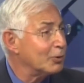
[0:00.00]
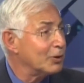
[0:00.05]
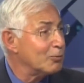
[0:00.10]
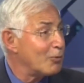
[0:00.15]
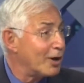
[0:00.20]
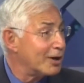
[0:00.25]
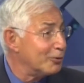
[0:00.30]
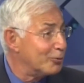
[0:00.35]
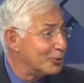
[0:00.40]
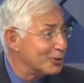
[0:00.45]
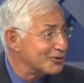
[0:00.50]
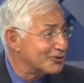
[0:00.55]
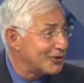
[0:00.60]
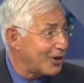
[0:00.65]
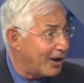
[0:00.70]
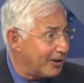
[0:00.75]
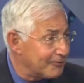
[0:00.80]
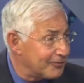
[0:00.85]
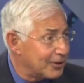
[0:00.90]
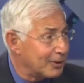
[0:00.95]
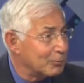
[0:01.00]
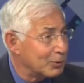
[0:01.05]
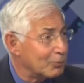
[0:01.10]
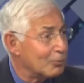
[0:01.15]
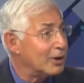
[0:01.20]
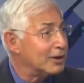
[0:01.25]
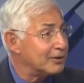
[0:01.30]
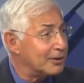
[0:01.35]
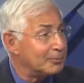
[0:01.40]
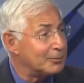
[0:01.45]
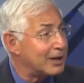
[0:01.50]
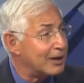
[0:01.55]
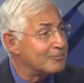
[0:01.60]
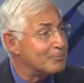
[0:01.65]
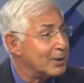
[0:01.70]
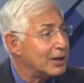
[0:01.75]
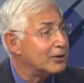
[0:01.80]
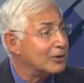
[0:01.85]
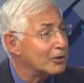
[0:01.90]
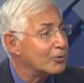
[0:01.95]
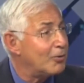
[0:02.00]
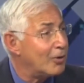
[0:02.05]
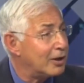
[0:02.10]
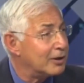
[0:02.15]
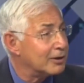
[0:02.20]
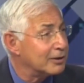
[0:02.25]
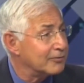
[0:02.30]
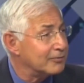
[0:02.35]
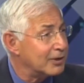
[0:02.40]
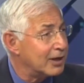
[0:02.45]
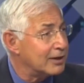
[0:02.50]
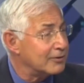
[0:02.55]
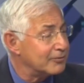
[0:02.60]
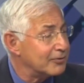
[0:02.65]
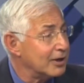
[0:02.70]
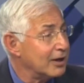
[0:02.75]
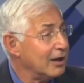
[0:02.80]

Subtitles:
We want to resolve them. We want them to have better quality of life.